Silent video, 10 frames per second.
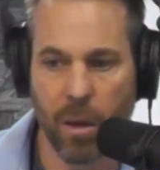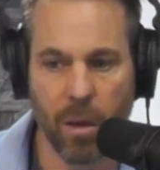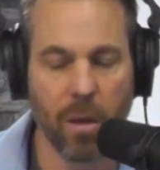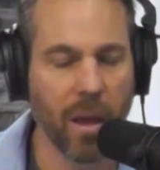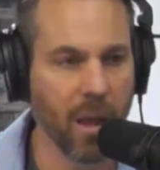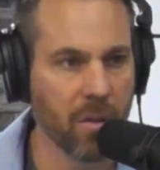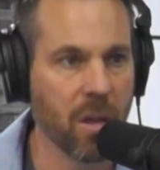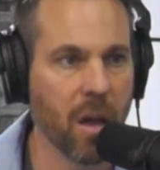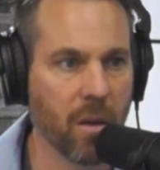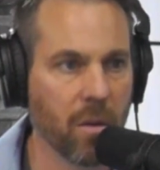hands
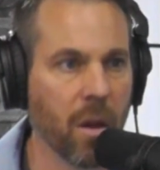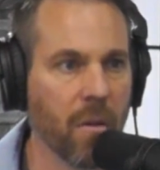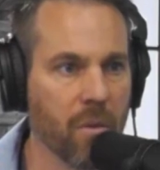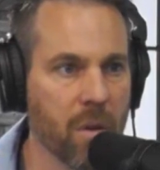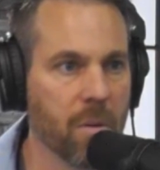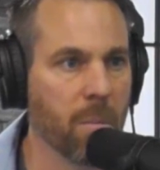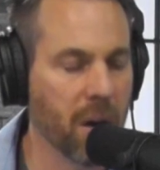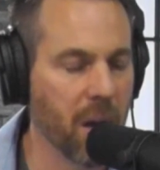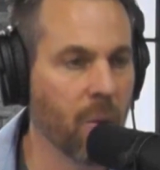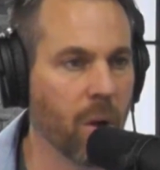down, every
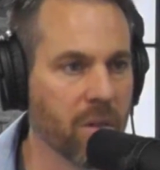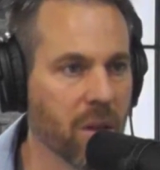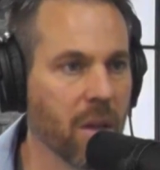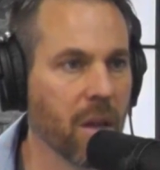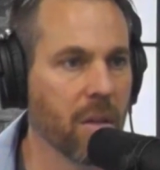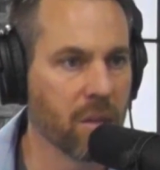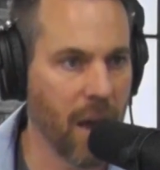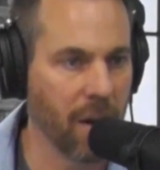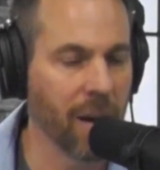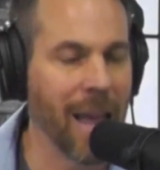Monday, Wednesday, and
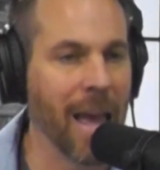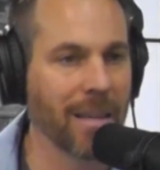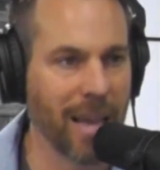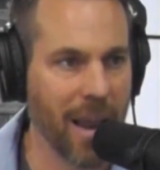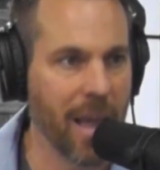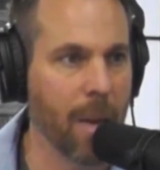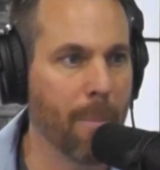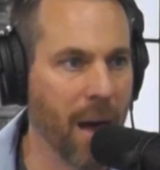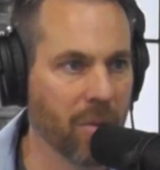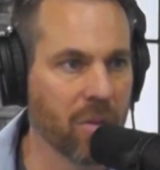Saturday at 10 a.m.
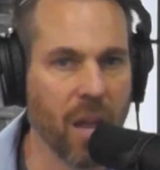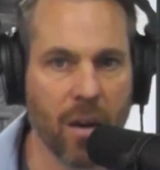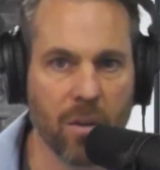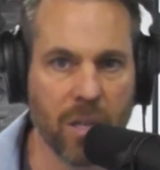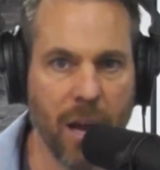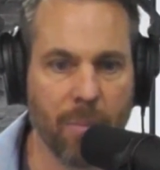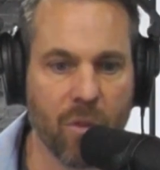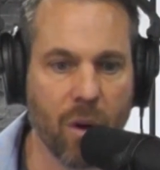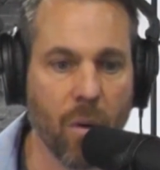Mountain Standard Time. So